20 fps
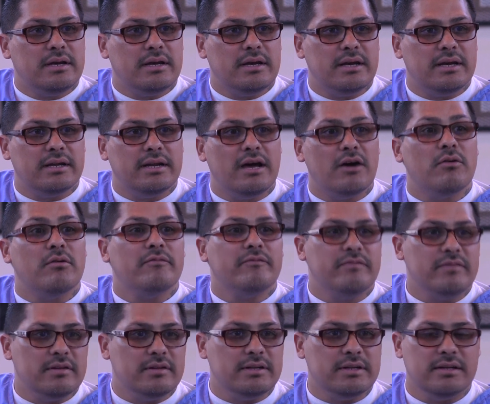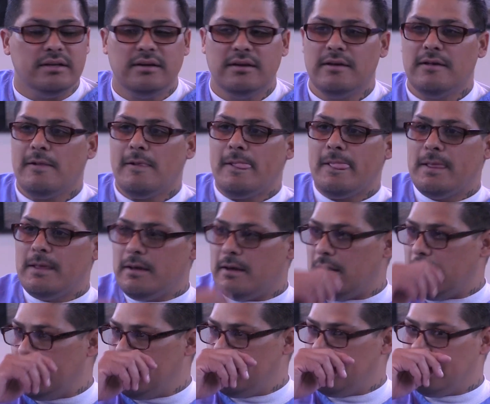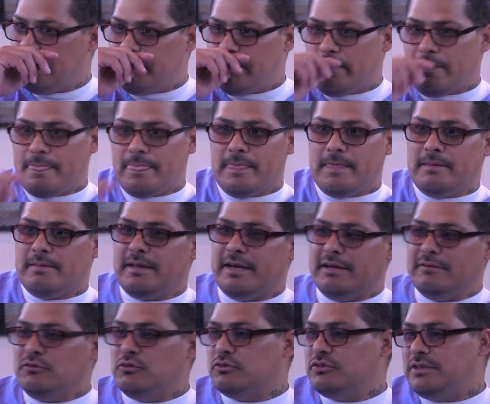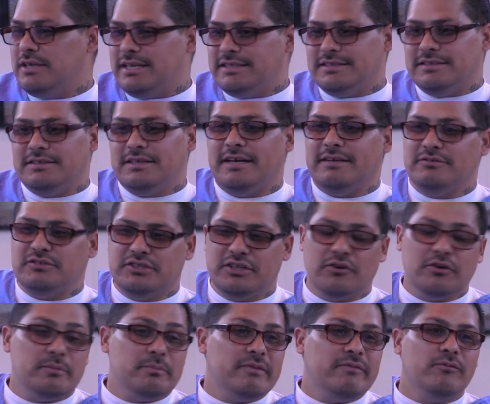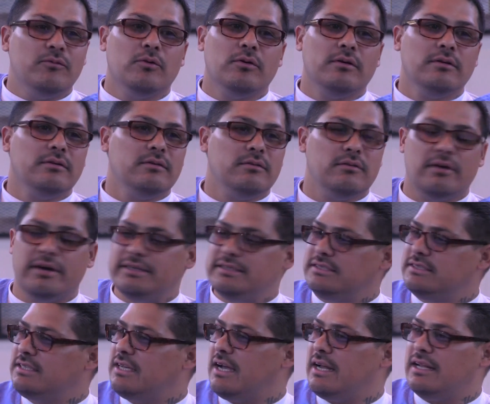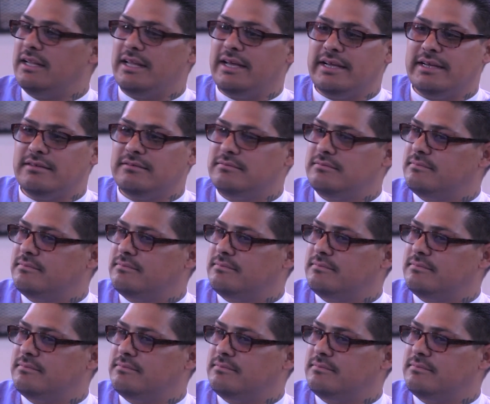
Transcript: and how I'm feeling. Um, like I told you guys, I, have shared it before. I just kind of like